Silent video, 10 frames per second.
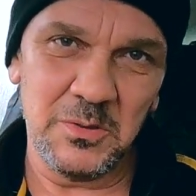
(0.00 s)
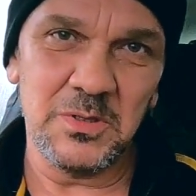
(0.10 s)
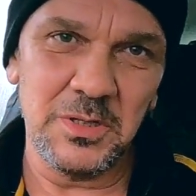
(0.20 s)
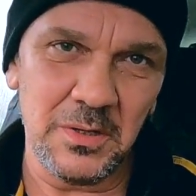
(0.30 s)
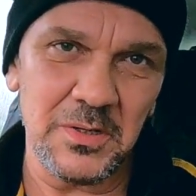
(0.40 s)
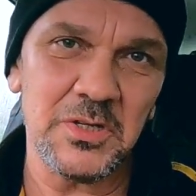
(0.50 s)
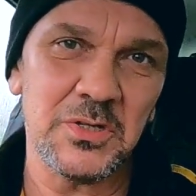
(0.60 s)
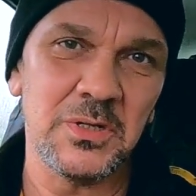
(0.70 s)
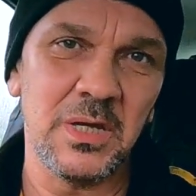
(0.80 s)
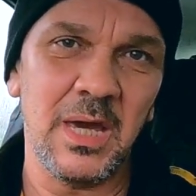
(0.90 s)
So it's
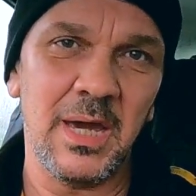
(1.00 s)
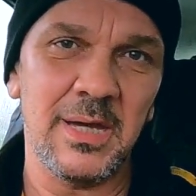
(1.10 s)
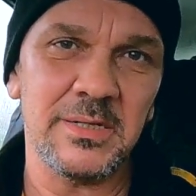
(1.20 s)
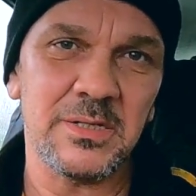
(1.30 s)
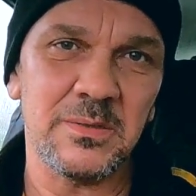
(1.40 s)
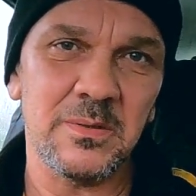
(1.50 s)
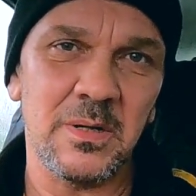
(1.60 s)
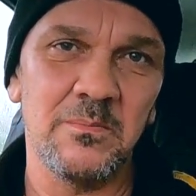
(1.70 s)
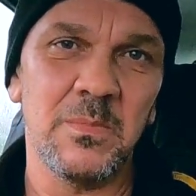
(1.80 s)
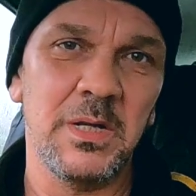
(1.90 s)
nice to get
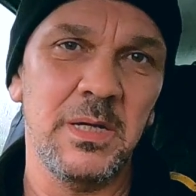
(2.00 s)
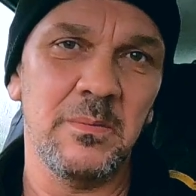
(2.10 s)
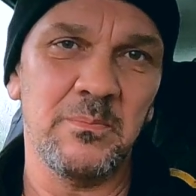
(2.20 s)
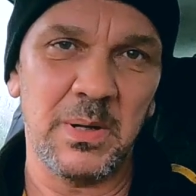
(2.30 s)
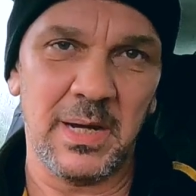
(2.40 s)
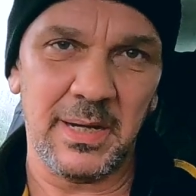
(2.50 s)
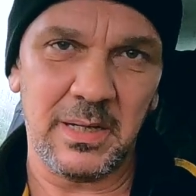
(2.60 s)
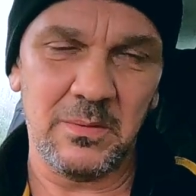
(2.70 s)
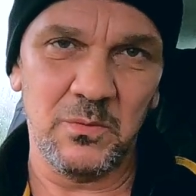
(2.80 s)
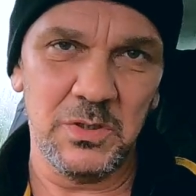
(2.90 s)
money
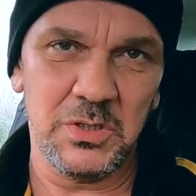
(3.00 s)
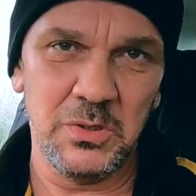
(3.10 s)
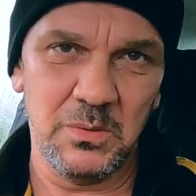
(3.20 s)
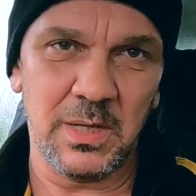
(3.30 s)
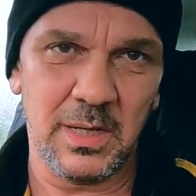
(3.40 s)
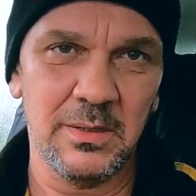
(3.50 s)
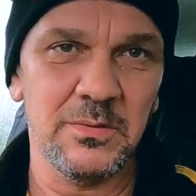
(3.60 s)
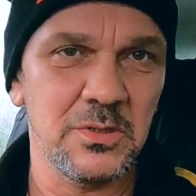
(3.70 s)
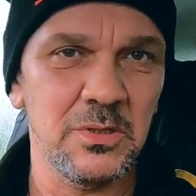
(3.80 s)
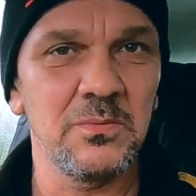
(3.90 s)
back which you
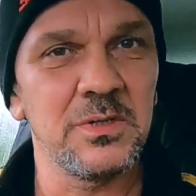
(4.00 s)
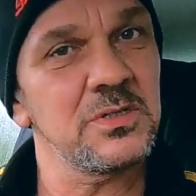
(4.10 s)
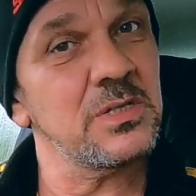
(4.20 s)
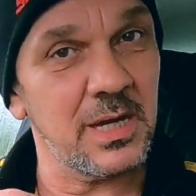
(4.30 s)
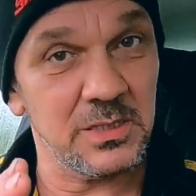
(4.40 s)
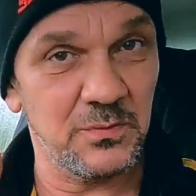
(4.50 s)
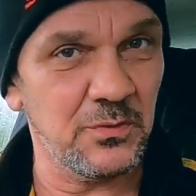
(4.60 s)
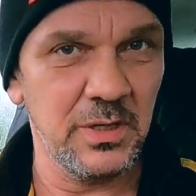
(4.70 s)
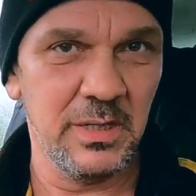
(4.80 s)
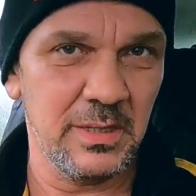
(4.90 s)
can do that's
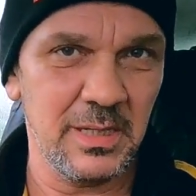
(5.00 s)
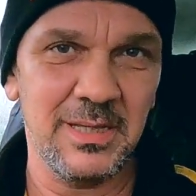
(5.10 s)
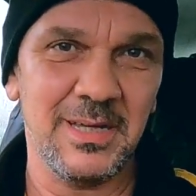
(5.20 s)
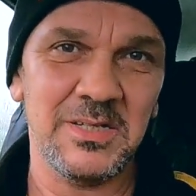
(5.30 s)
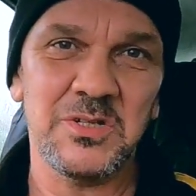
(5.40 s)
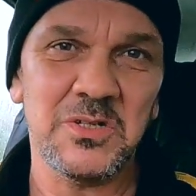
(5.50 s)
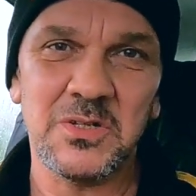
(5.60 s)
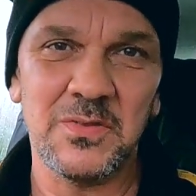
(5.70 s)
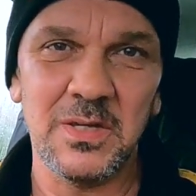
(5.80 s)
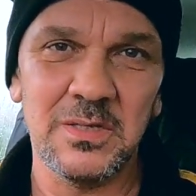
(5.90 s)
tax-free. That's
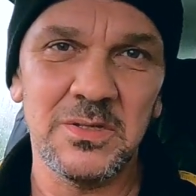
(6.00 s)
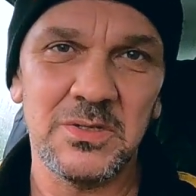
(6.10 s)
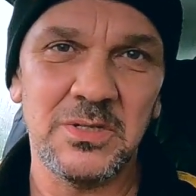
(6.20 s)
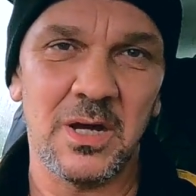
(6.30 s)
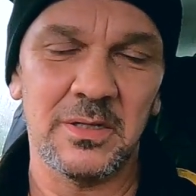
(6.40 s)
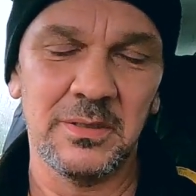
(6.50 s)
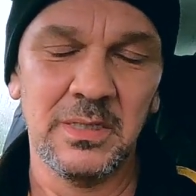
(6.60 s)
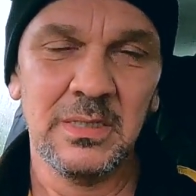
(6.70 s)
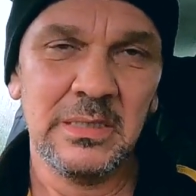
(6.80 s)
just a thing that's done.